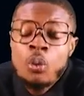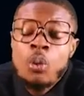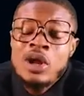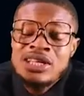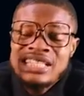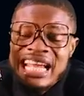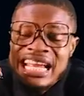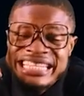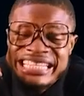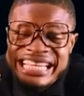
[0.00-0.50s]

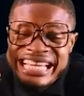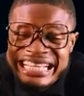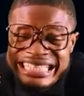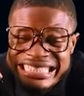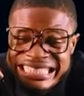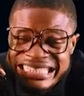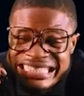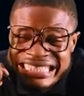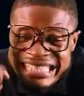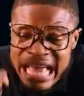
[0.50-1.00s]
What are the
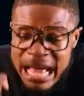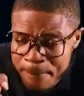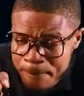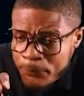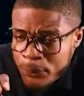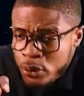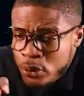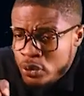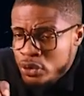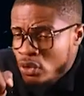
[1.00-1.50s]

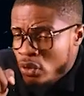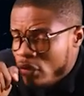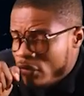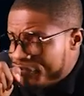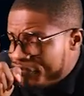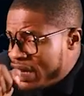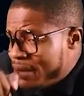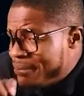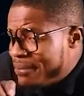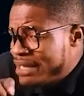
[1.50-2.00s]
examples
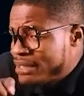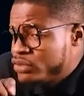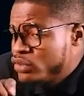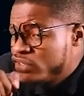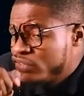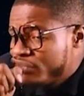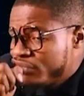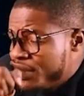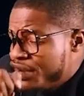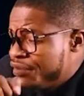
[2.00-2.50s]
of
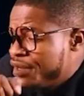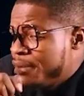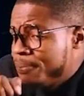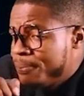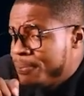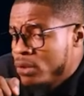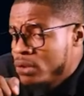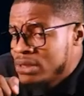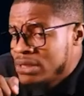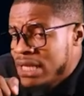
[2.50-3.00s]
nematodes? Very
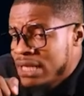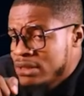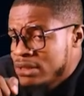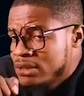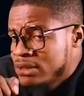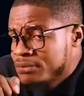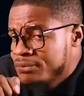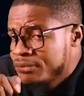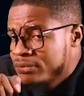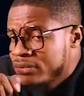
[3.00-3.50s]

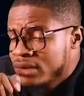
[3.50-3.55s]
important.